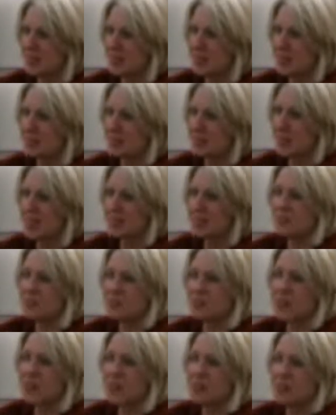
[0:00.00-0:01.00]

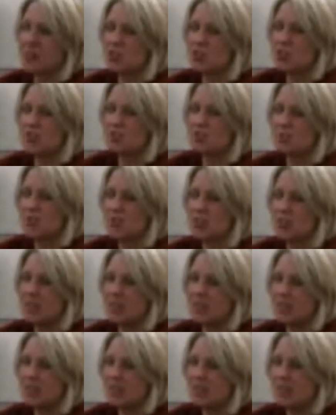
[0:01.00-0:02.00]
Classification of
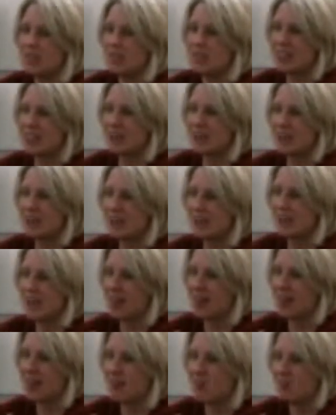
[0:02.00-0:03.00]
media and different
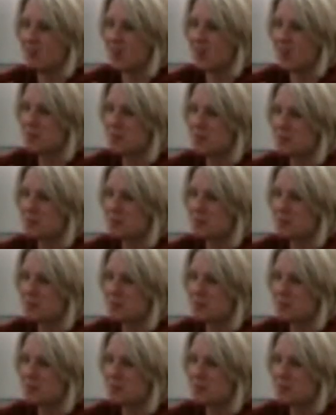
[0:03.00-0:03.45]
types.